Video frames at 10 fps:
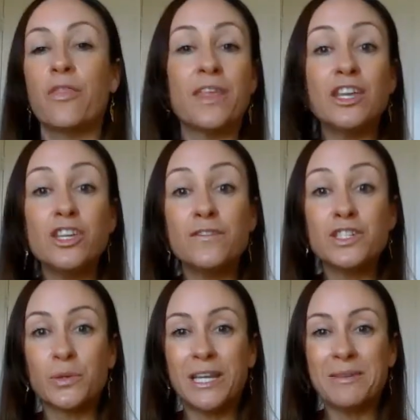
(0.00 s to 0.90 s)
Thank you for
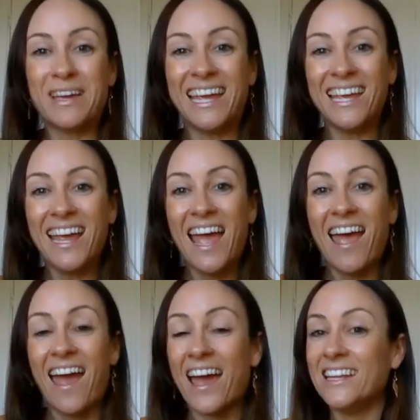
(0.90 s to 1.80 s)
joining me,
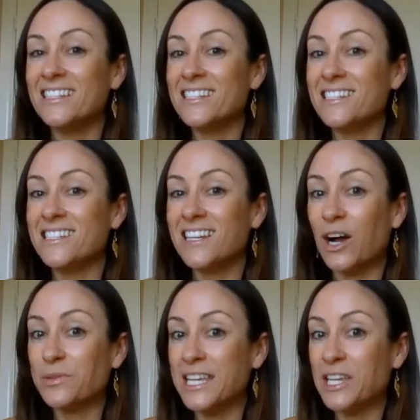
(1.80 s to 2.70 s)
and
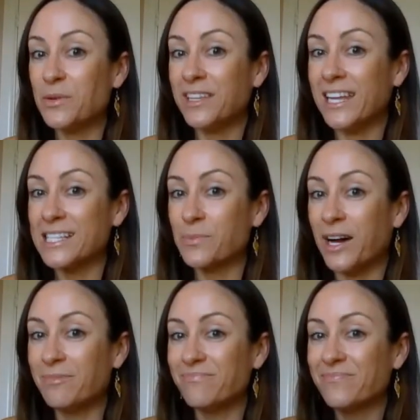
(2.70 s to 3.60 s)
I'll see you in the next
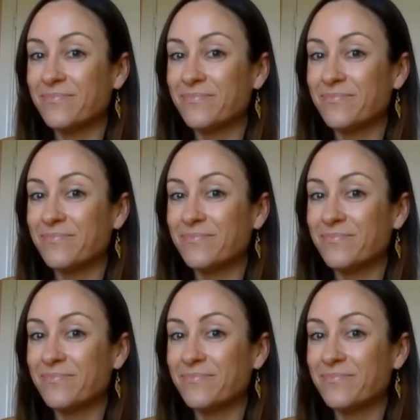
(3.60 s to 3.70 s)
one.